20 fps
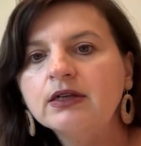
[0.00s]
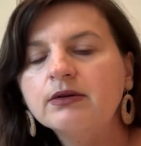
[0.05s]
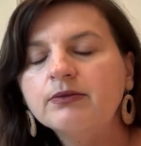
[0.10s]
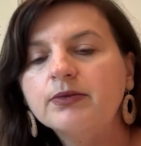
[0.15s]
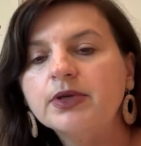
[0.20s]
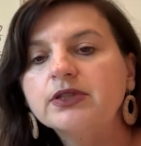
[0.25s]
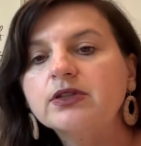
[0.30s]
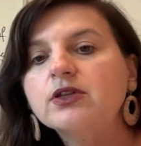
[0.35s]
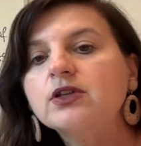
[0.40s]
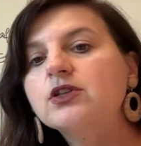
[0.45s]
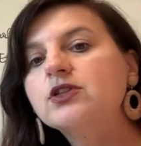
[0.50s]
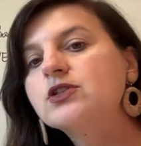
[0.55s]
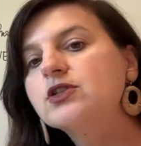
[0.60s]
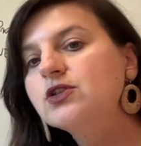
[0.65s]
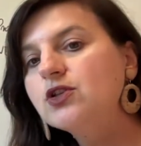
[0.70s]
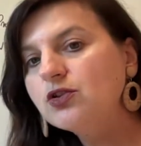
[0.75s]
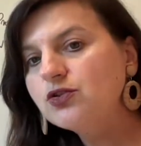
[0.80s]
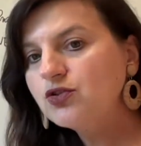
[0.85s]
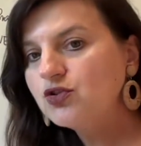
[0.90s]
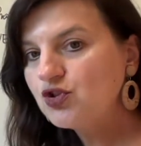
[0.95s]
But it's
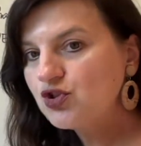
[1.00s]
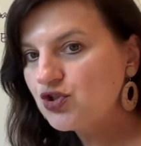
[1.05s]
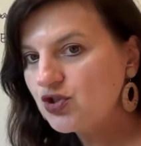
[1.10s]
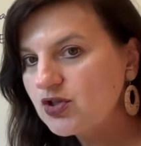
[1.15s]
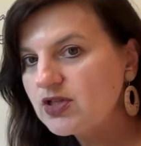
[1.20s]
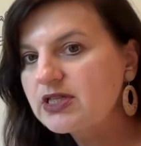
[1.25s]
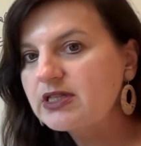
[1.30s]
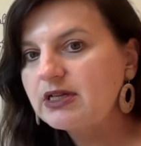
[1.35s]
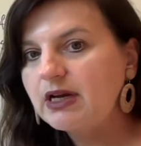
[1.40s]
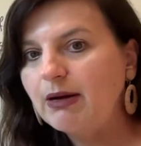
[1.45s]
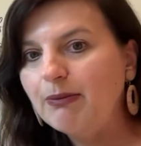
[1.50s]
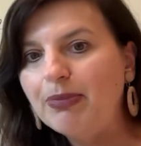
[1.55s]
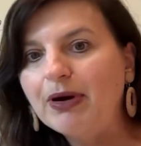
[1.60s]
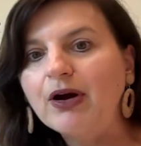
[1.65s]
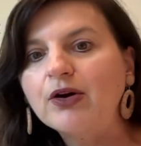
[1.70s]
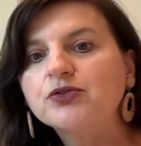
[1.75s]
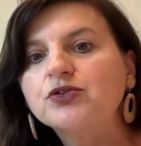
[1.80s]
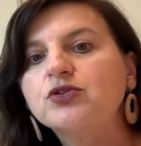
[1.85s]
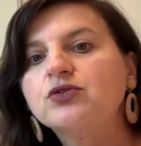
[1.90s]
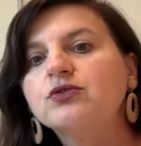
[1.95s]
not just
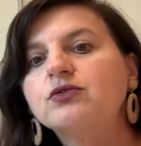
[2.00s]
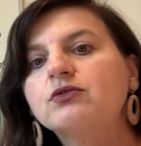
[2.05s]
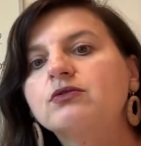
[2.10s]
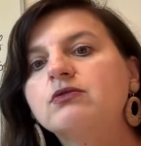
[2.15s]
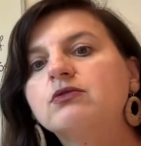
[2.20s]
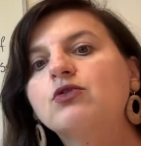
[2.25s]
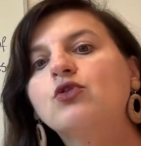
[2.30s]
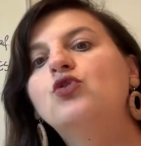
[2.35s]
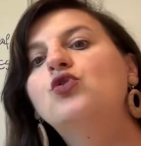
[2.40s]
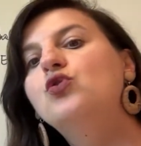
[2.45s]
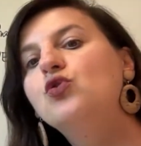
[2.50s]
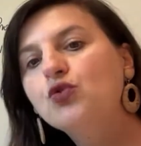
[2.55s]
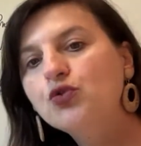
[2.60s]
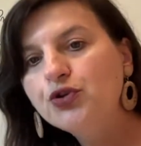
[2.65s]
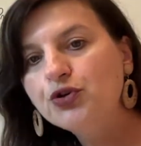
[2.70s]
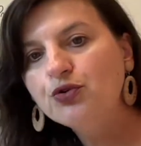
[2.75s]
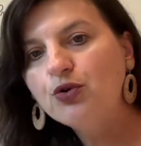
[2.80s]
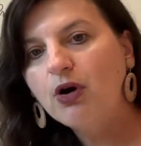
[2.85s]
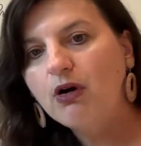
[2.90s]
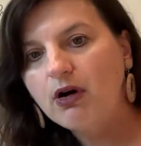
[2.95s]
about who
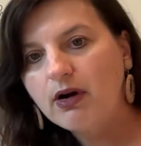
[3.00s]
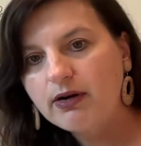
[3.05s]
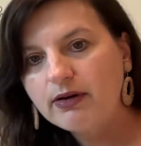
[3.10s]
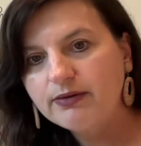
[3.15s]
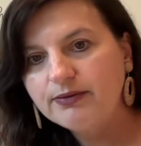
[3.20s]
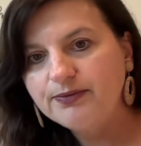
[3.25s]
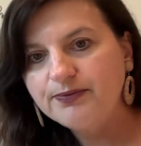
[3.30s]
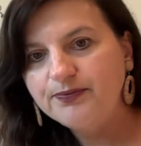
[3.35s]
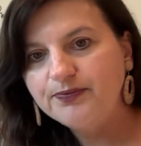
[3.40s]
you are,